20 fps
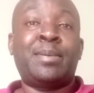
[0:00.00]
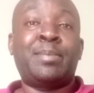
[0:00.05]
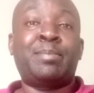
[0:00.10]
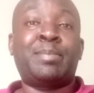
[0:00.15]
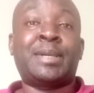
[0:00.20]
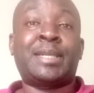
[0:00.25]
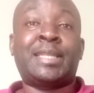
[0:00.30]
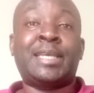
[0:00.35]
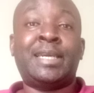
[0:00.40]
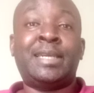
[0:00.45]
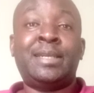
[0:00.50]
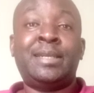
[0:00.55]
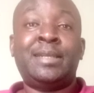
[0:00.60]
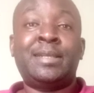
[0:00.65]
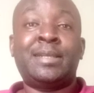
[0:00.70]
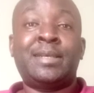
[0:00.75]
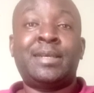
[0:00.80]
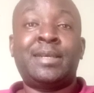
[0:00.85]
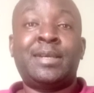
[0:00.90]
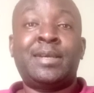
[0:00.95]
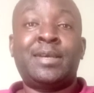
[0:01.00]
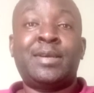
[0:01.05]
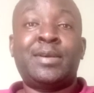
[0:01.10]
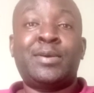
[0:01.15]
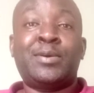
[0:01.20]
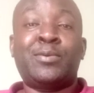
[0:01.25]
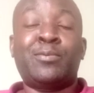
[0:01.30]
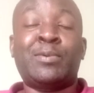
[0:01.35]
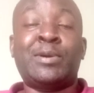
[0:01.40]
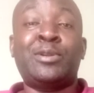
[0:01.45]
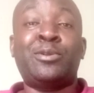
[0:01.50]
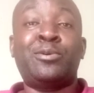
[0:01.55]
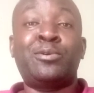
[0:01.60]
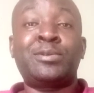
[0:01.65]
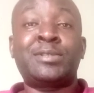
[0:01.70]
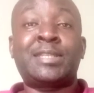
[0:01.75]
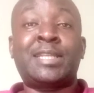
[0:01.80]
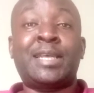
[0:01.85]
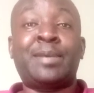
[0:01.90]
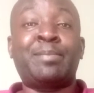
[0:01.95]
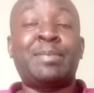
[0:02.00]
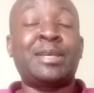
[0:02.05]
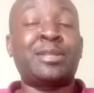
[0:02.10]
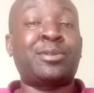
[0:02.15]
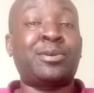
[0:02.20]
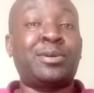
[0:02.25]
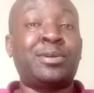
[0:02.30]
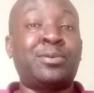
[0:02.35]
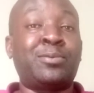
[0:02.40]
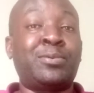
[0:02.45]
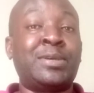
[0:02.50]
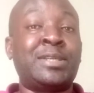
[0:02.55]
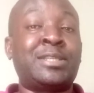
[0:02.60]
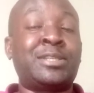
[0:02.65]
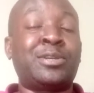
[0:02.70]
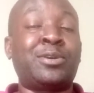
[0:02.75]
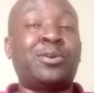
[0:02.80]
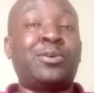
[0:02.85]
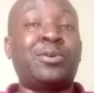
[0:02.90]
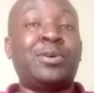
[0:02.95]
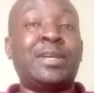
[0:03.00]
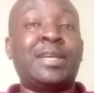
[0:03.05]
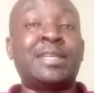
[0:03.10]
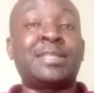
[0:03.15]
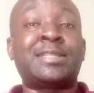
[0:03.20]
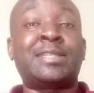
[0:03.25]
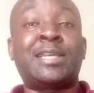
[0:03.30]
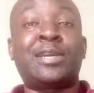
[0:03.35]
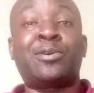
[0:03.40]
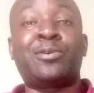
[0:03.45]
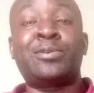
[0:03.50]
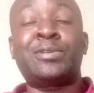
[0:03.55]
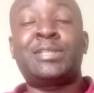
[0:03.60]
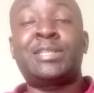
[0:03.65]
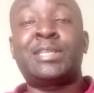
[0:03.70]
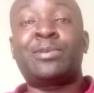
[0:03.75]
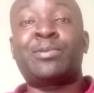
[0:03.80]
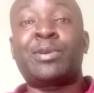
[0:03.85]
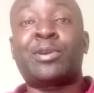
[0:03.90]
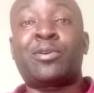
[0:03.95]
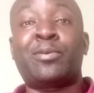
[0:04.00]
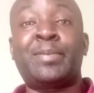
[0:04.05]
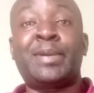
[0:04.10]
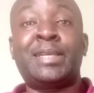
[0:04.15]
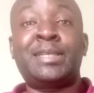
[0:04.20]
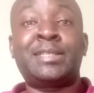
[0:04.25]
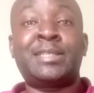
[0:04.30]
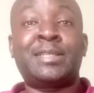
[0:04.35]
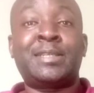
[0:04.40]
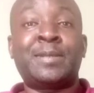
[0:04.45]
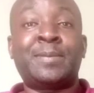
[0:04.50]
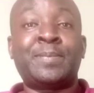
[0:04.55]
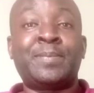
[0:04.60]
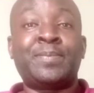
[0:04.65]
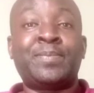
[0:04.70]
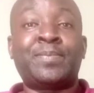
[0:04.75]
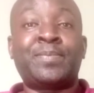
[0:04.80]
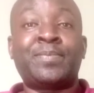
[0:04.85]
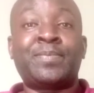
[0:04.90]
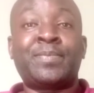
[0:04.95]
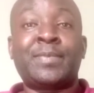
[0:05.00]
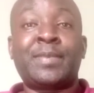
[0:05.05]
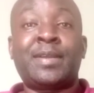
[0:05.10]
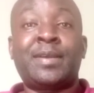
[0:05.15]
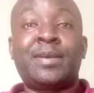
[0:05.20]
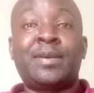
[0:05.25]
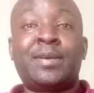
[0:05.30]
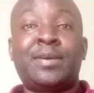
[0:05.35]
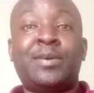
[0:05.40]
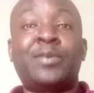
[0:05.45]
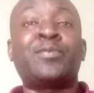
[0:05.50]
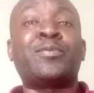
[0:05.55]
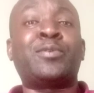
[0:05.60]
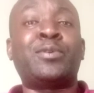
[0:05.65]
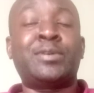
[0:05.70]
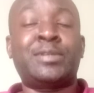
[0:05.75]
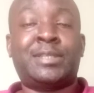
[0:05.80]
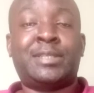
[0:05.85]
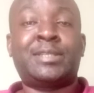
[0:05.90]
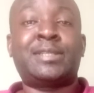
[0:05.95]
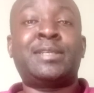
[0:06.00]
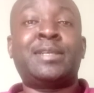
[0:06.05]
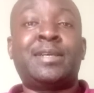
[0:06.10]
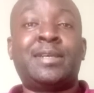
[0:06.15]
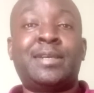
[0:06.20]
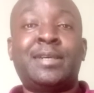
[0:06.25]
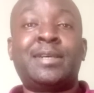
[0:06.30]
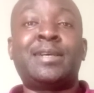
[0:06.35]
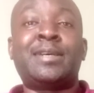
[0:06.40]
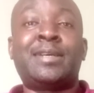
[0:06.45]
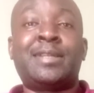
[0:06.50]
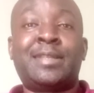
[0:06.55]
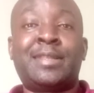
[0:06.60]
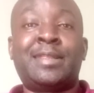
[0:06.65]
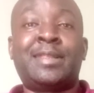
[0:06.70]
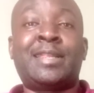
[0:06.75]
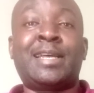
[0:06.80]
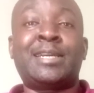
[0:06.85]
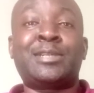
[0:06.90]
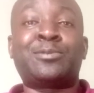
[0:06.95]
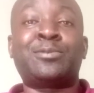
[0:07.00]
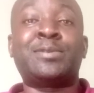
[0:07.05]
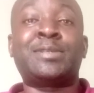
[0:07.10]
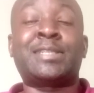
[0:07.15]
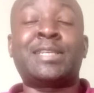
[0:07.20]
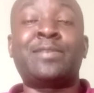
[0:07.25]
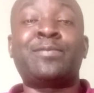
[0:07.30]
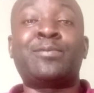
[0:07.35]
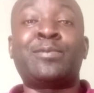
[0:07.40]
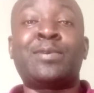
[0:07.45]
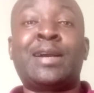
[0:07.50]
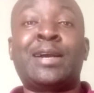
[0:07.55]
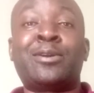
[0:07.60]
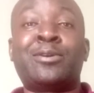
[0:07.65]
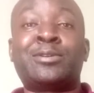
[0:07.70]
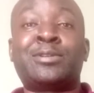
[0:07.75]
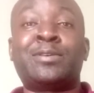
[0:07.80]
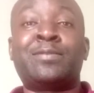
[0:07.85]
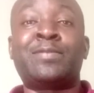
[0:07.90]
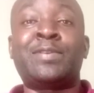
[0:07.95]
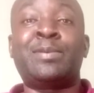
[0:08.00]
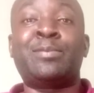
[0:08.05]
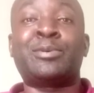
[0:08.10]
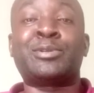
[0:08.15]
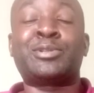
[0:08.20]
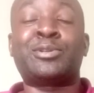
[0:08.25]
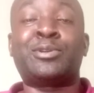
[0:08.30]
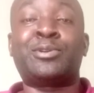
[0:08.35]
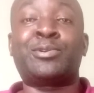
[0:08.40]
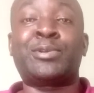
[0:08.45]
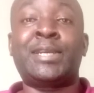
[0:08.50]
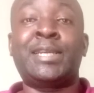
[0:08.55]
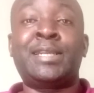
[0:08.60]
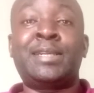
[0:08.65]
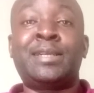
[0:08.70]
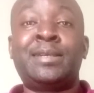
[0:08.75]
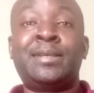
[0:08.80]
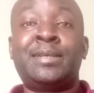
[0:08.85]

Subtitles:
But then when you use the method which is the OG recommends, of course that will save you a lot of emotional drain,